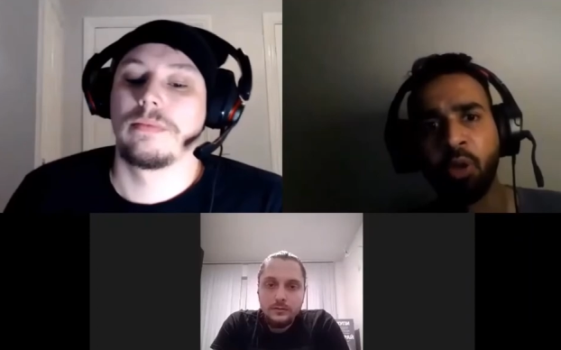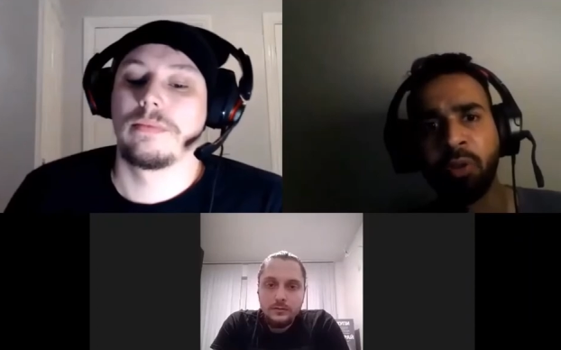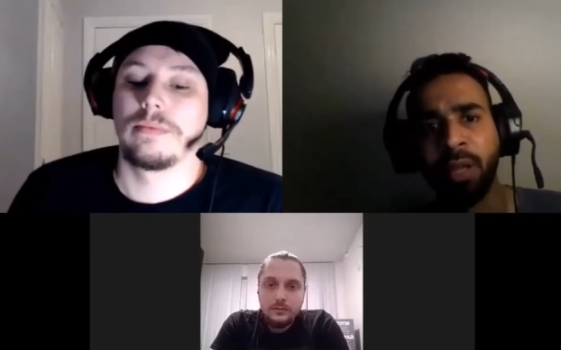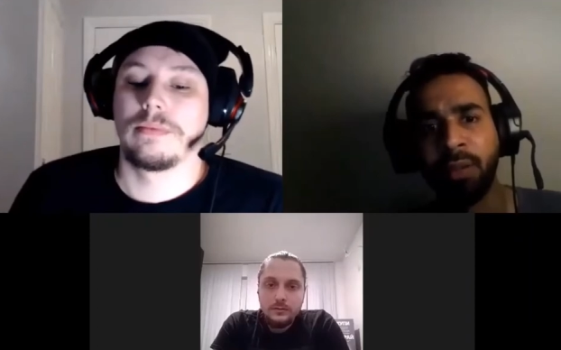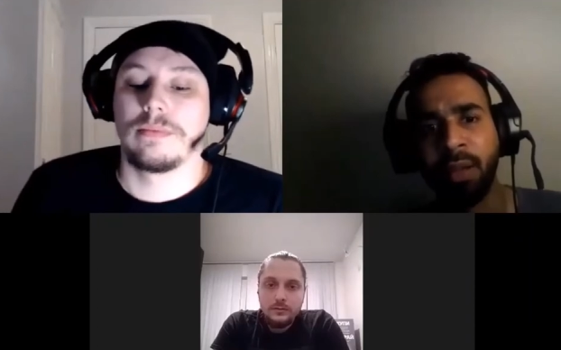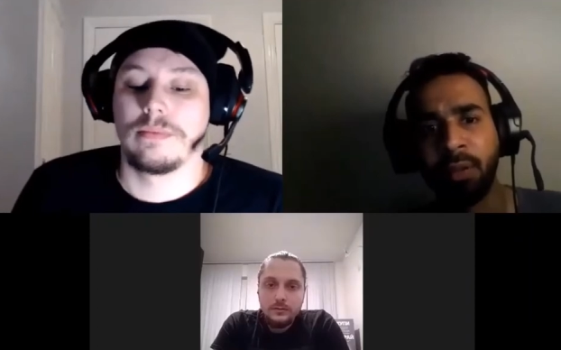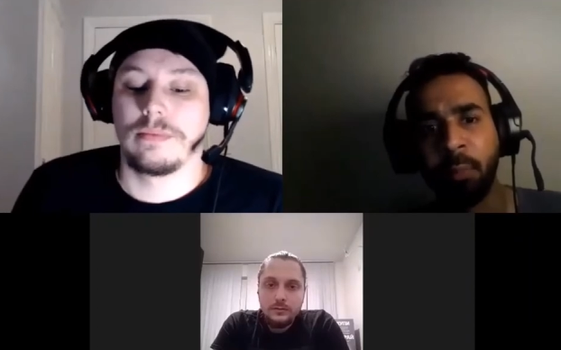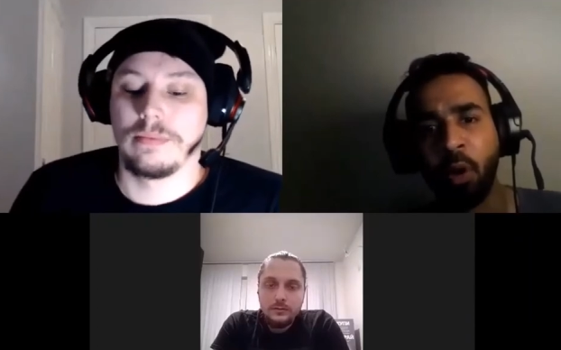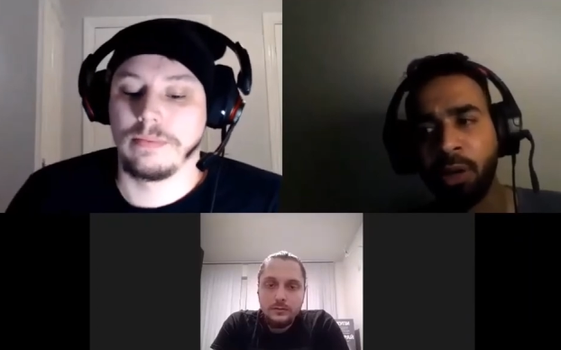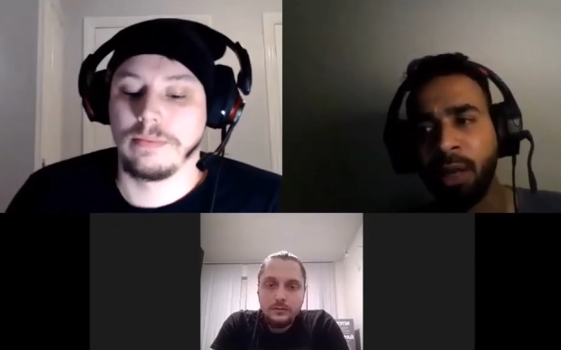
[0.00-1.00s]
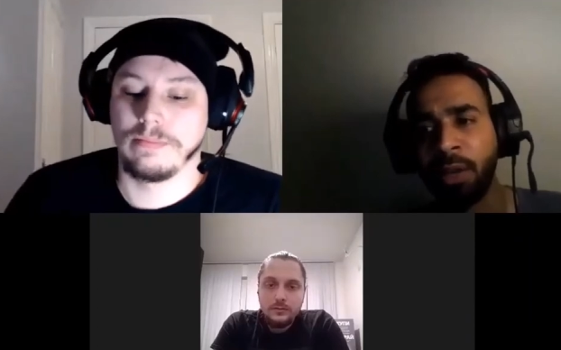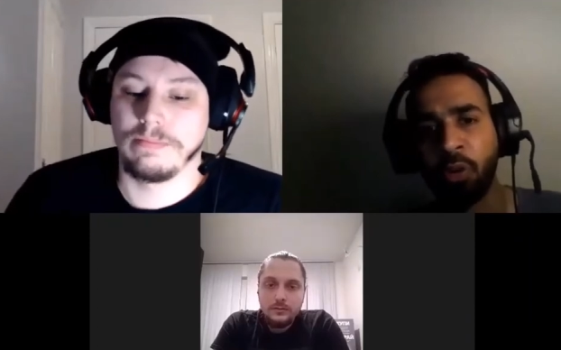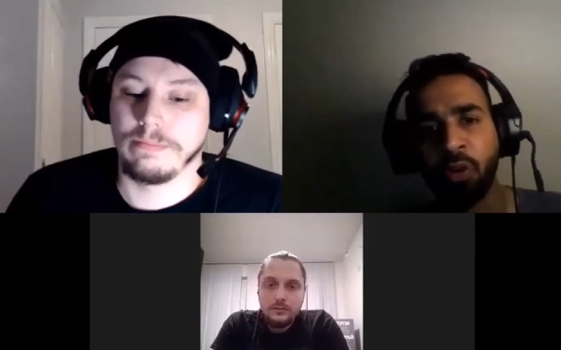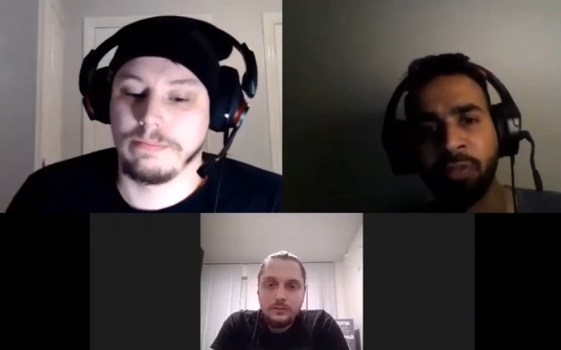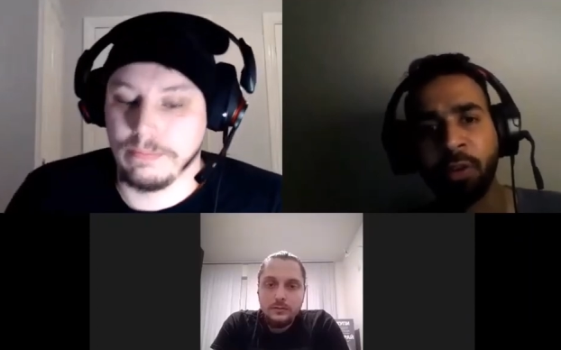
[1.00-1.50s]
Speaker 1: do you think that the
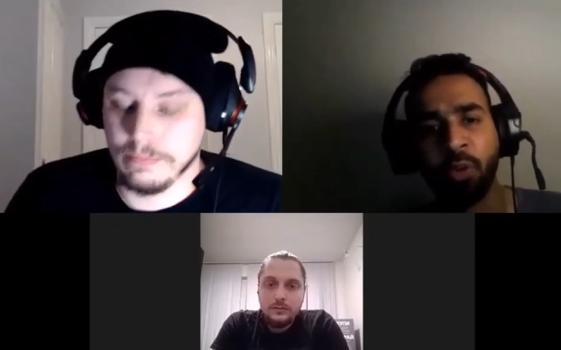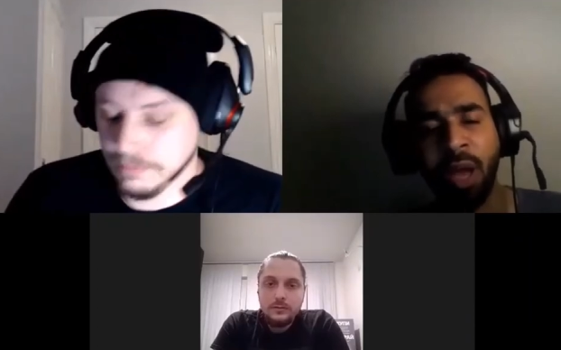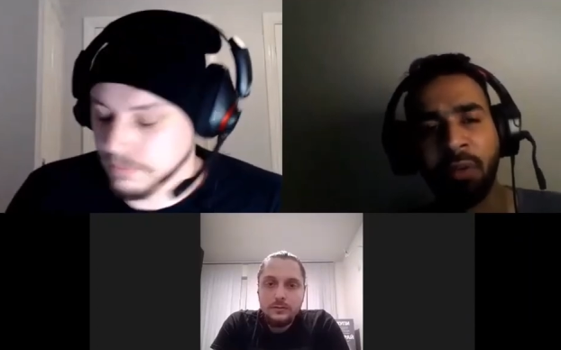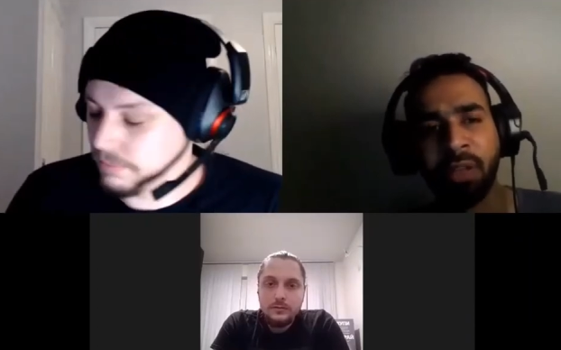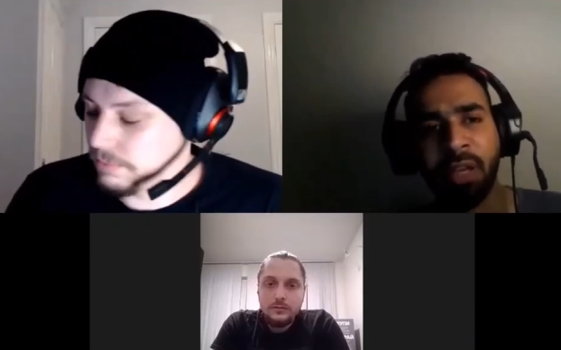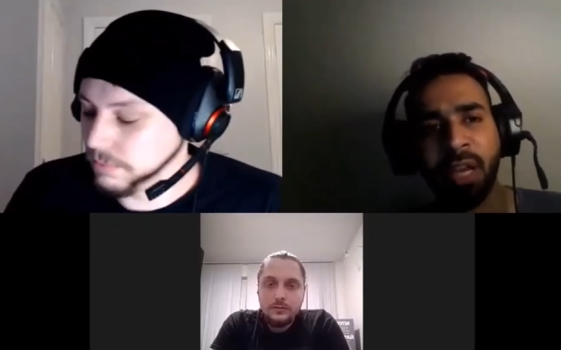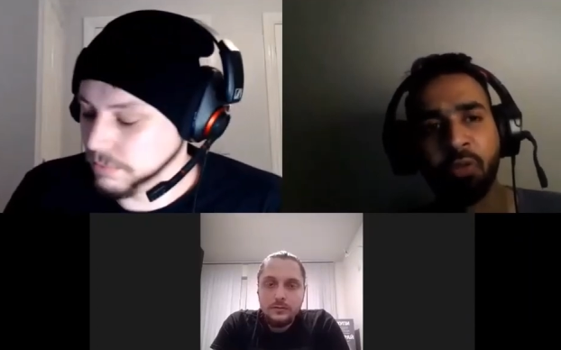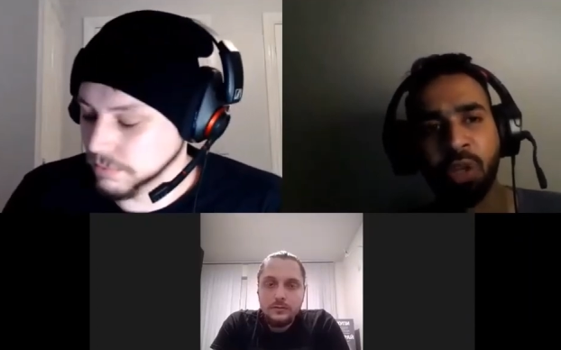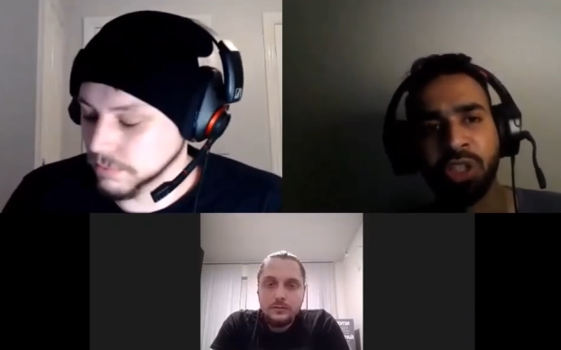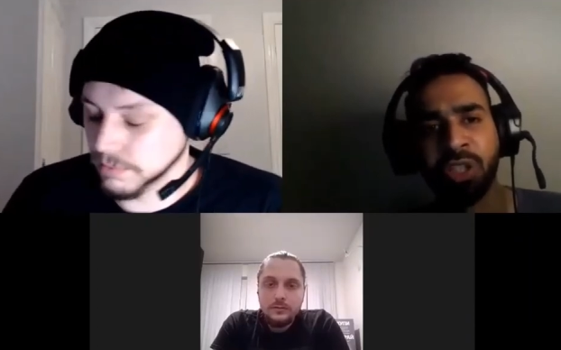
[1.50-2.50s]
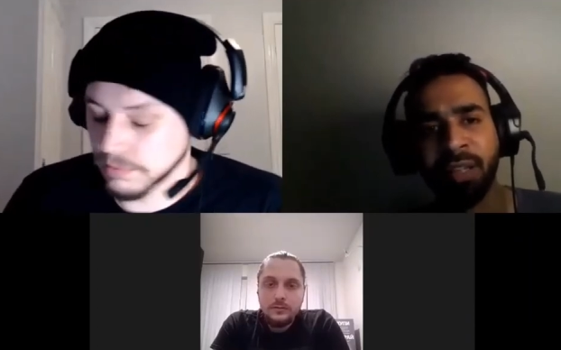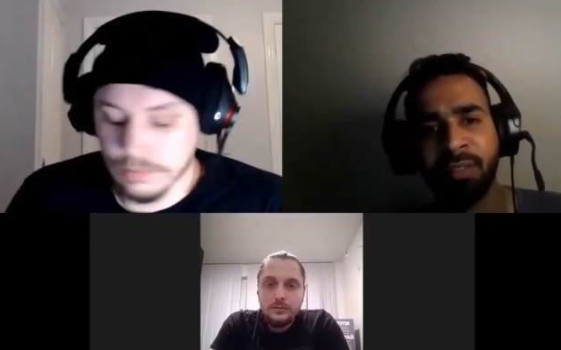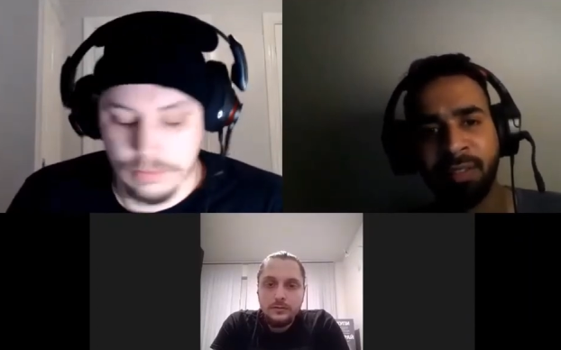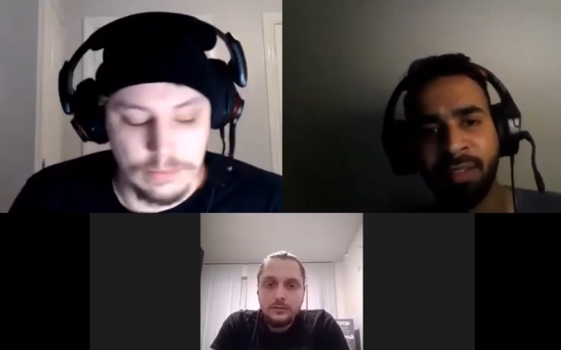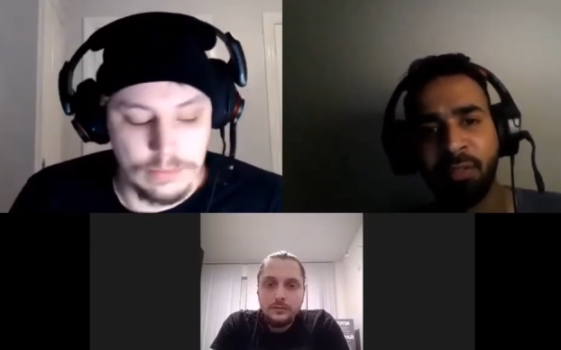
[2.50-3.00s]
model like yours that you have in Cage
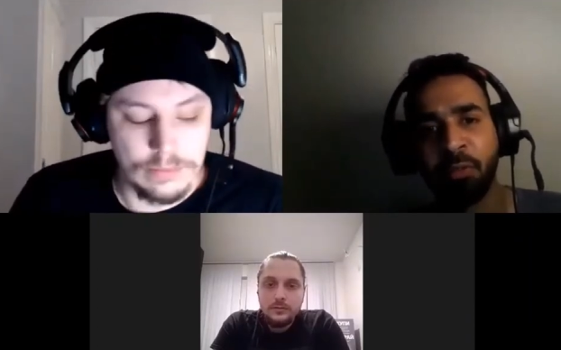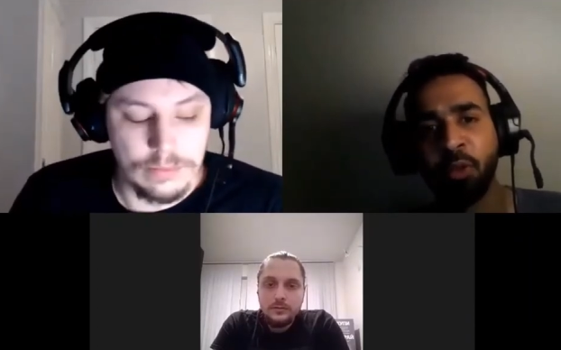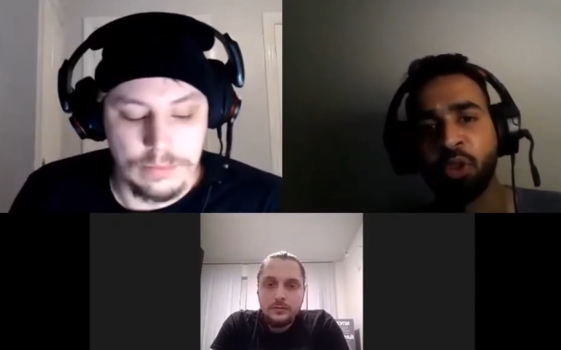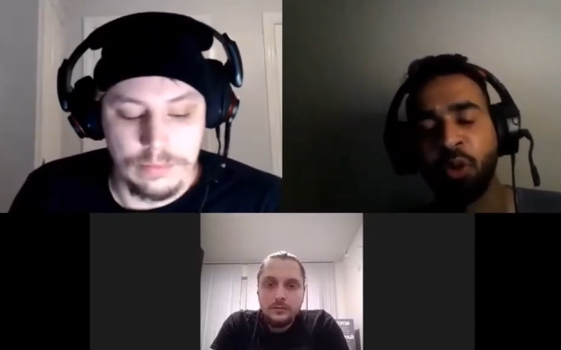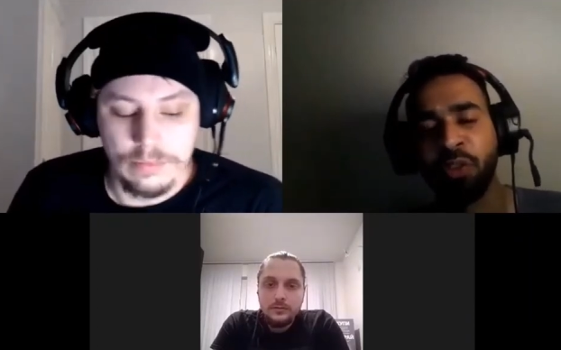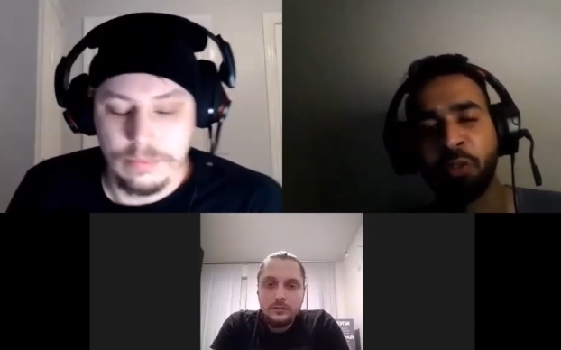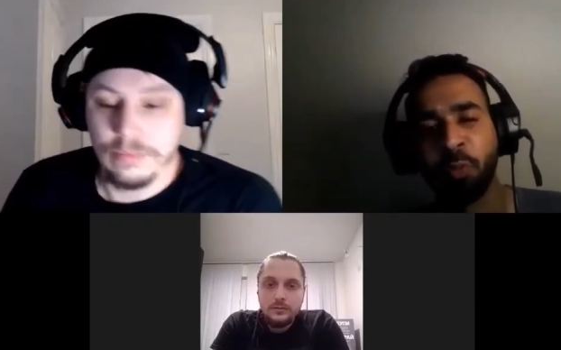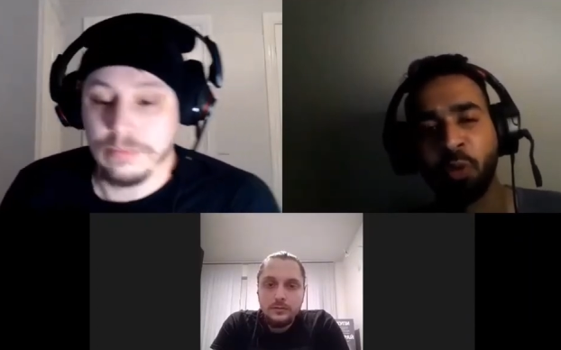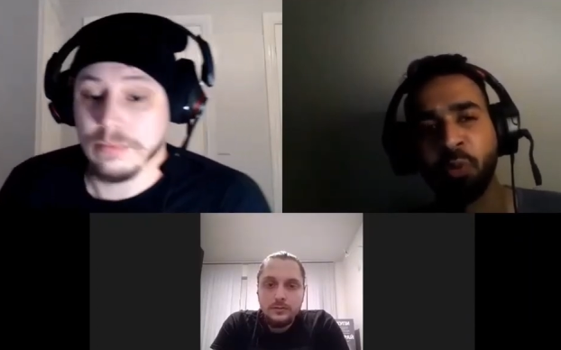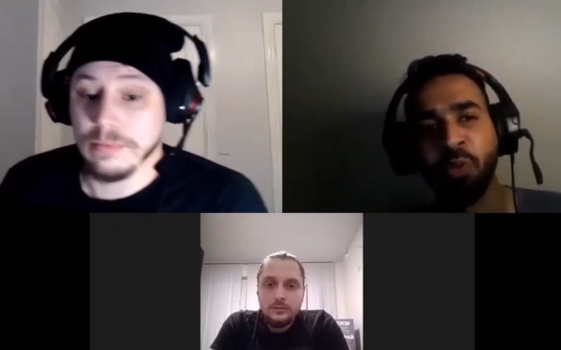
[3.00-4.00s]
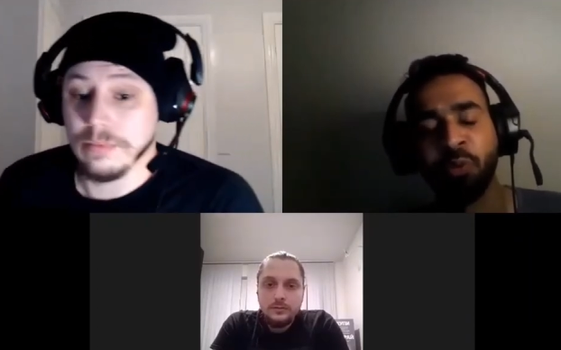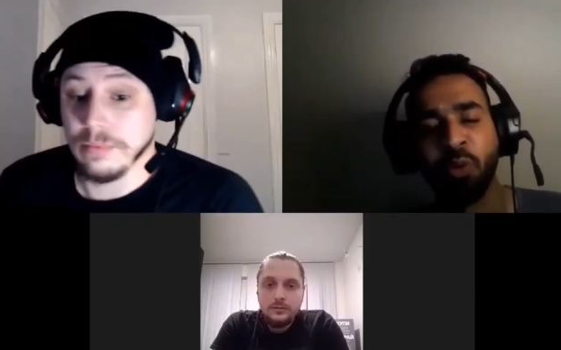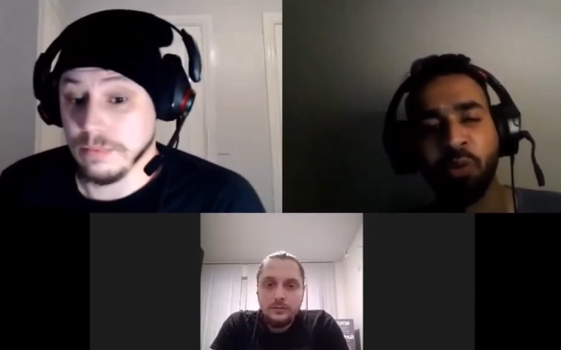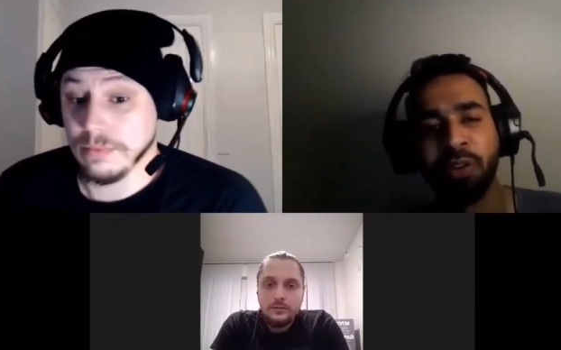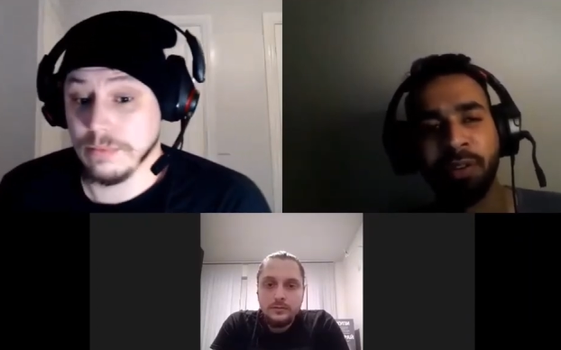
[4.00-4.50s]
Rage, is this the future of esports
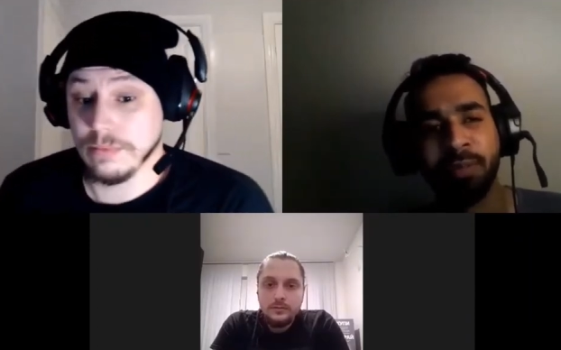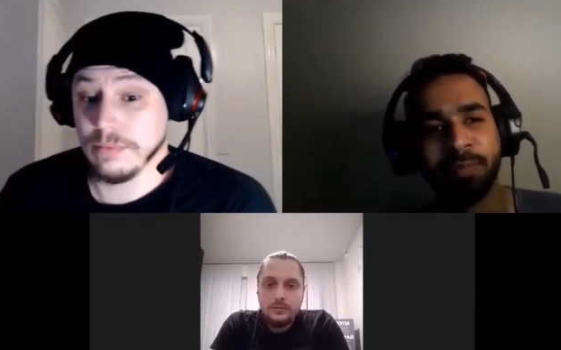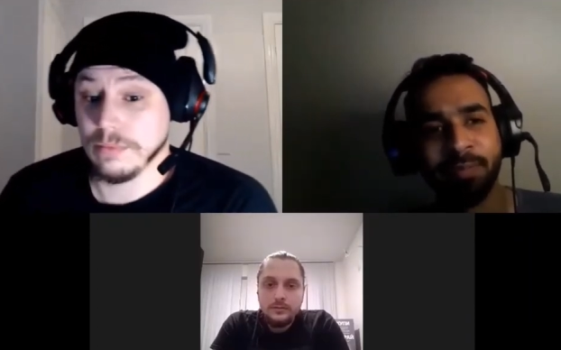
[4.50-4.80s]
moving forward?